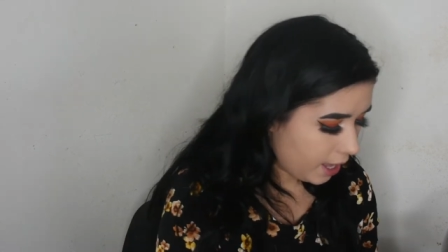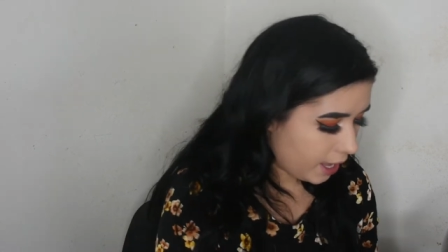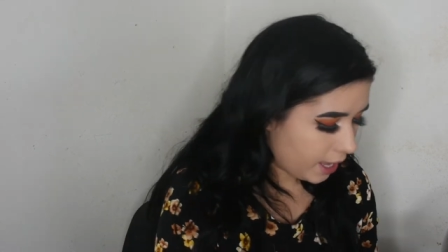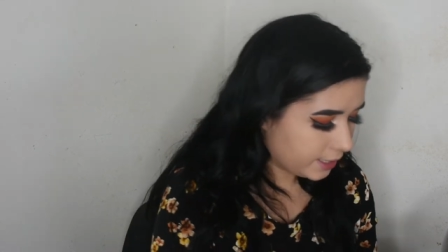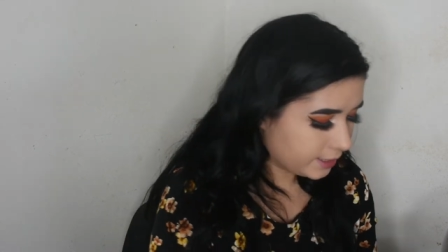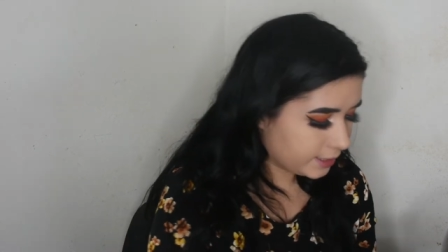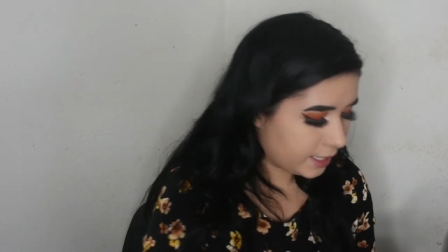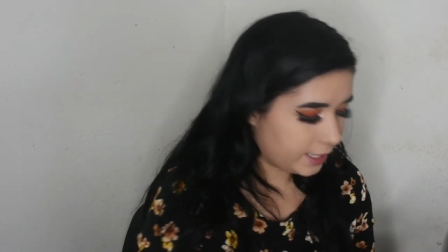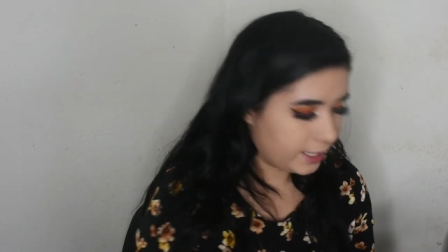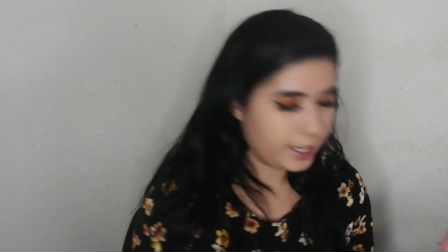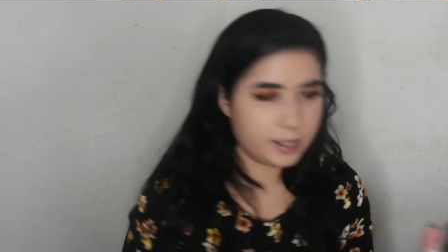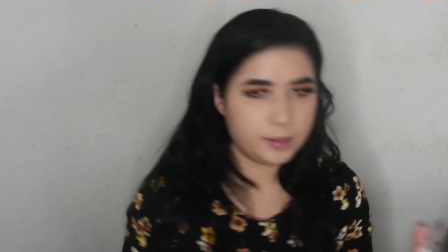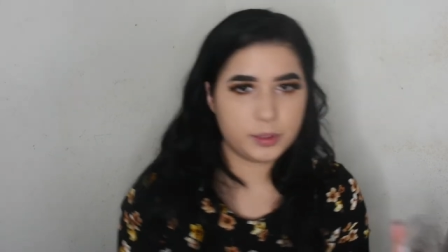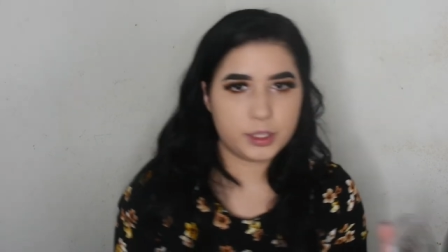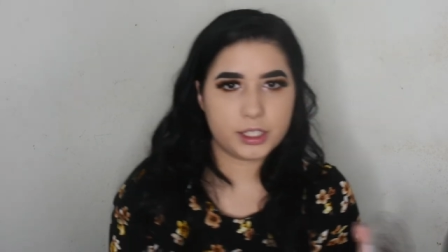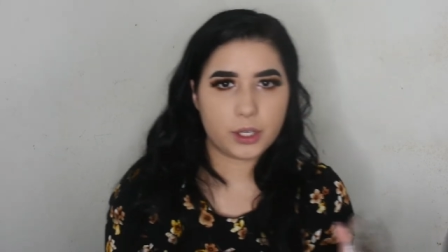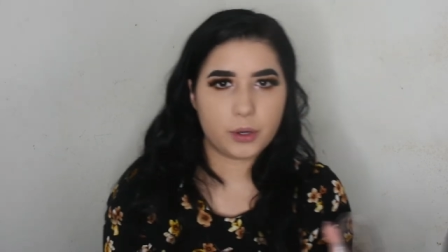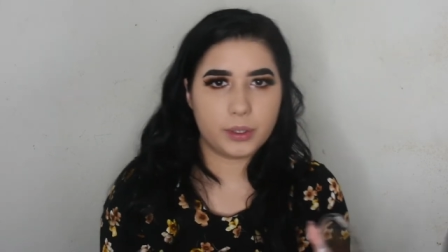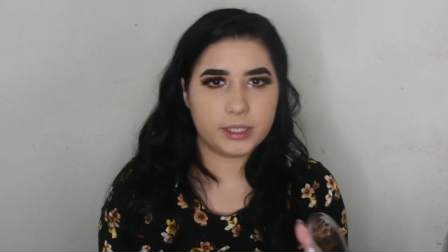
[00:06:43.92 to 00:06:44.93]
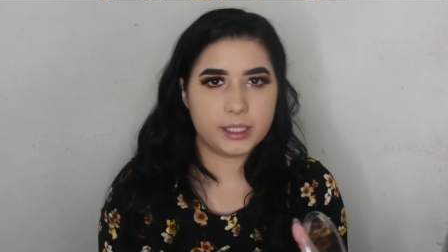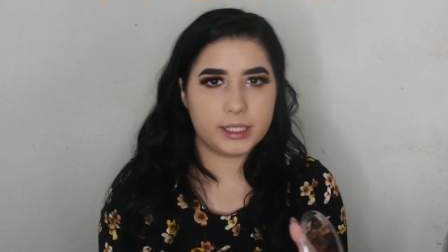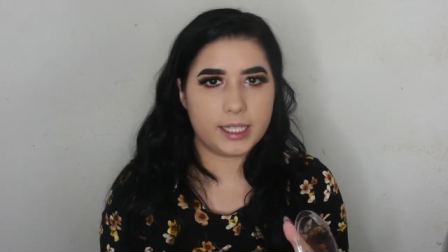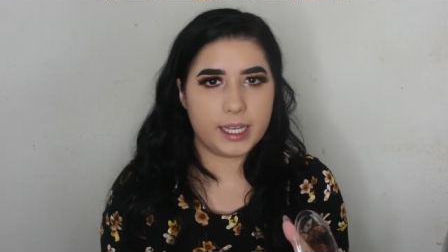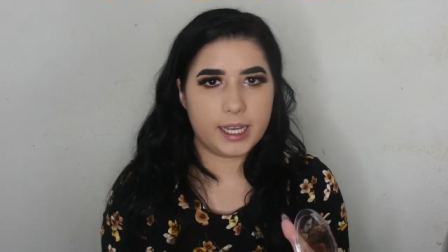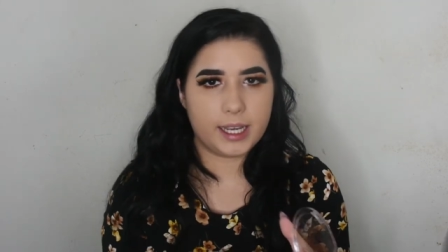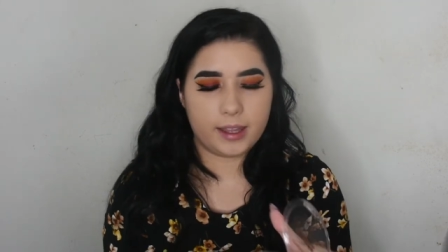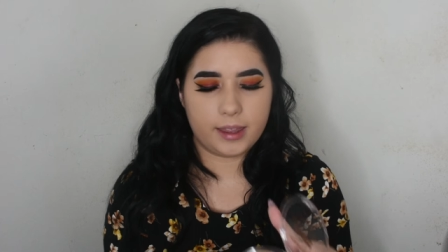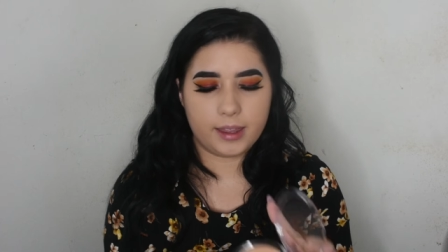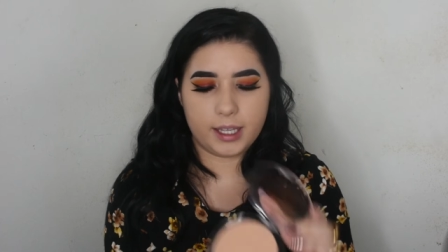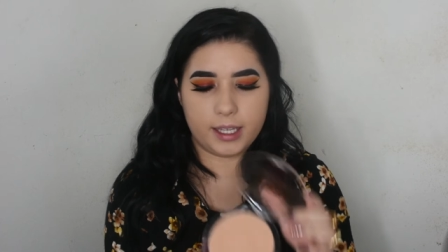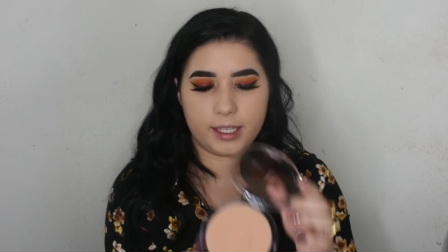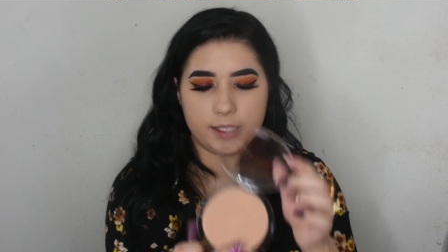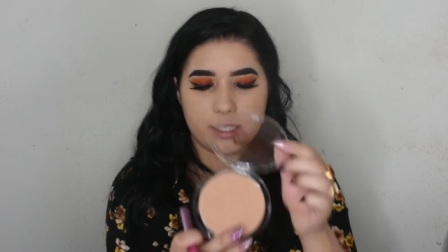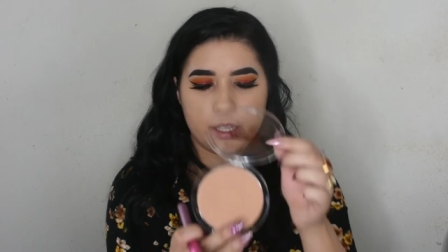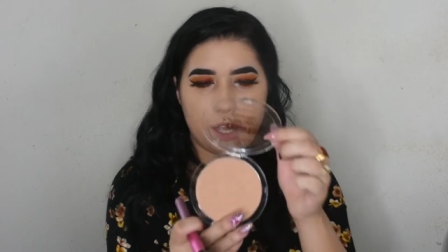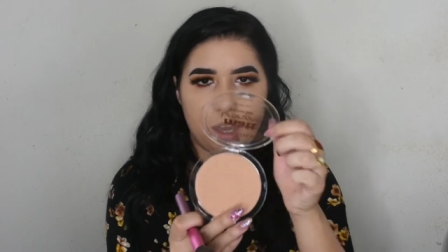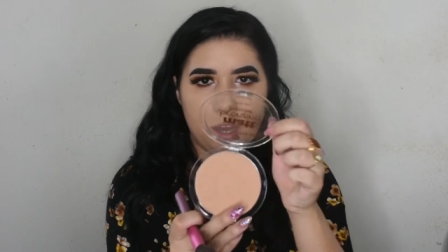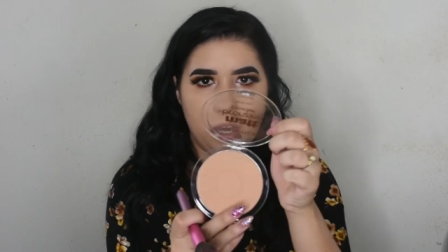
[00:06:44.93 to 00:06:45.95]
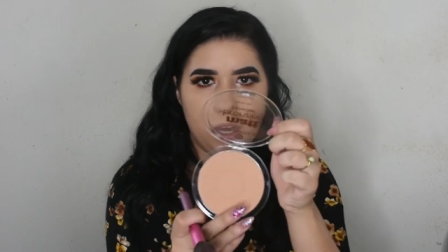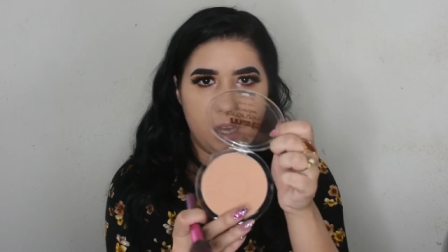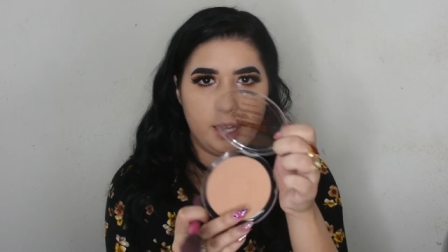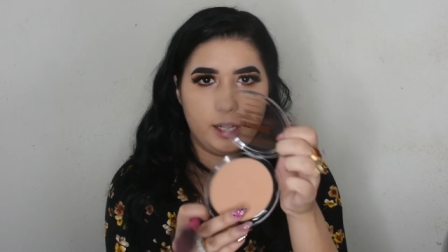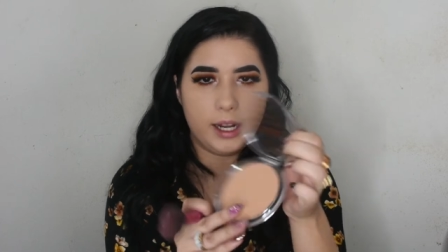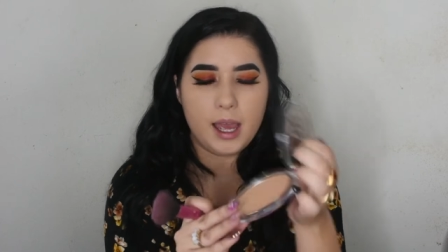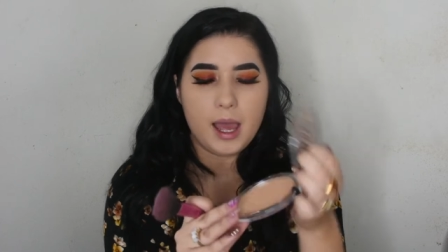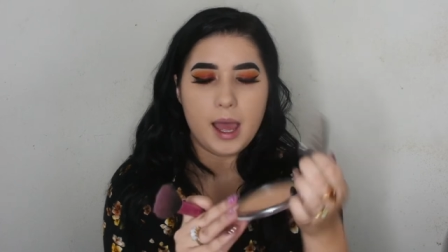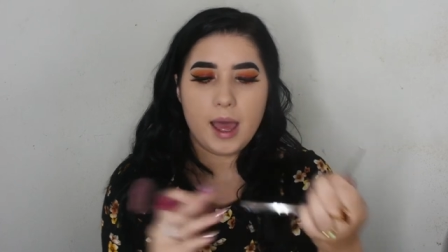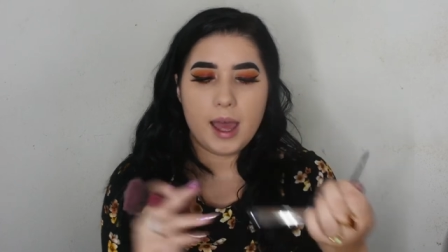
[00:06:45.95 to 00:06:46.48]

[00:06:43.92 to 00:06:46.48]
And I am just going to take this on